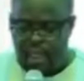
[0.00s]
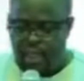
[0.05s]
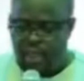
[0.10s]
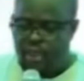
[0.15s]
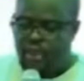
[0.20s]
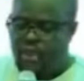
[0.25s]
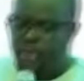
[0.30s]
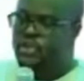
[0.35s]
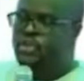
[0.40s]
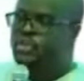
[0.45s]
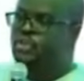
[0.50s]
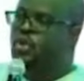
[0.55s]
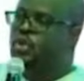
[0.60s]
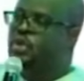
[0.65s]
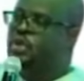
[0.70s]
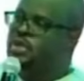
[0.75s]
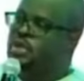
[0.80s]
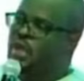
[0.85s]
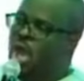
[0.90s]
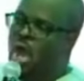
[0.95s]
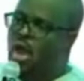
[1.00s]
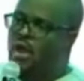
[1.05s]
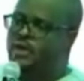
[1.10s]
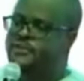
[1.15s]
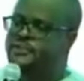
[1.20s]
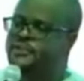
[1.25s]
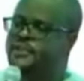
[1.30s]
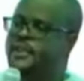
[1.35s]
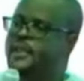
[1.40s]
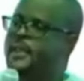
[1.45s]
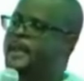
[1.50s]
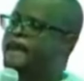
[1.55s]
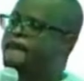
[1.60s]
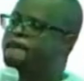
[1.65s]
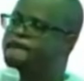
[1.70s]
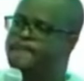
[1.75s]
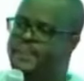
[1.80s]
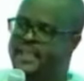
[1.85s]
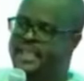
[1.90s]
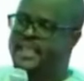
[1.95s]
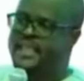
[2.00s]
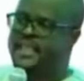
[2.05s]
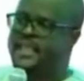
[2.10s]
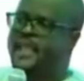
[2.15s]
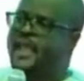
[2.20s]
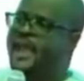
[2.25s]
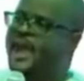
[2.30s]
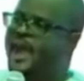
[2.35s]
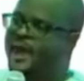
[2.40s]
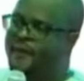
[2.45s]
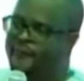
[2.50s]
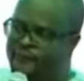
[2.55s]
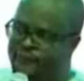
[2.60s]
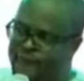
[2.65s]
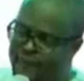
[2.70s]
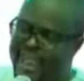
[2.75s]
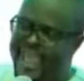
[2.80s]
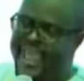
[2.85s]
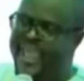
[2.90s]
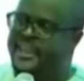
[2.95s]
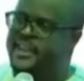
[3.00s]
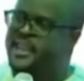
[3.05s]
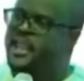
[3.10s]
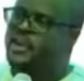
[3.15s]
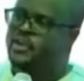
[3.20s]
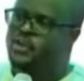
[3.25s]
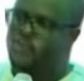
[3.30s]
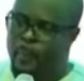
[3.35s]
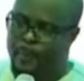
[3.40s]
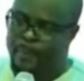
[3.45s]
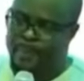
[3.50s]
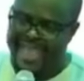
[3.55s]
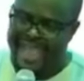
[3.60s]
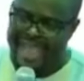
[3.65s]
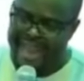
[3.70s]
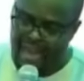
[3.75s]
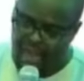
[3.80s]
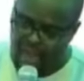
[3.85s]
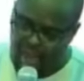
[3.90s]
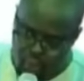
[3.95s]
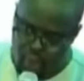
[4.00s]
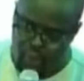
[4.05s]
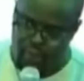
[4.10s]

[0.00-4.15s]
Do not be afraid to be alone.